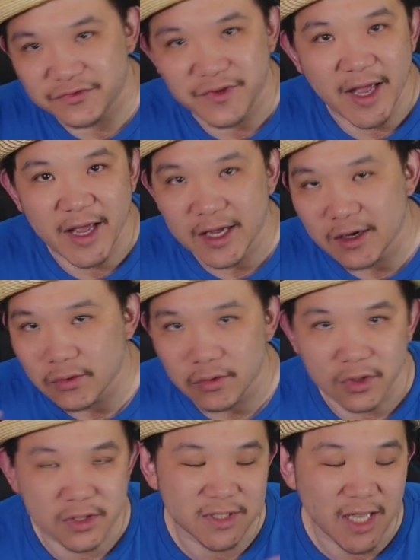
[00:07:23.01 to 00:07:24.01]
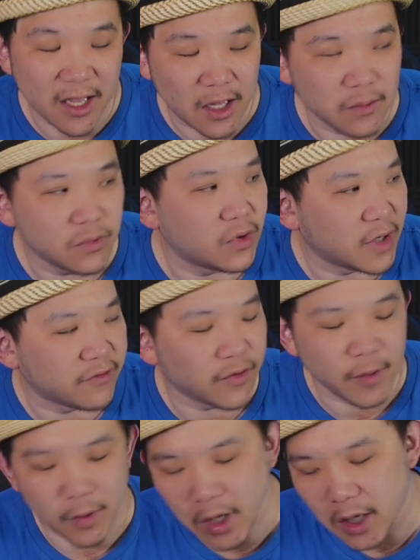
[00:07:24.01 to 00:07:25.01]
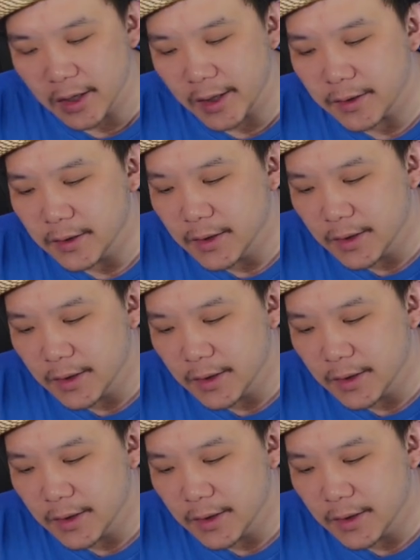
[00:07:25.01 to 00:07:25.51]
vein or stem or whatever you want to call it,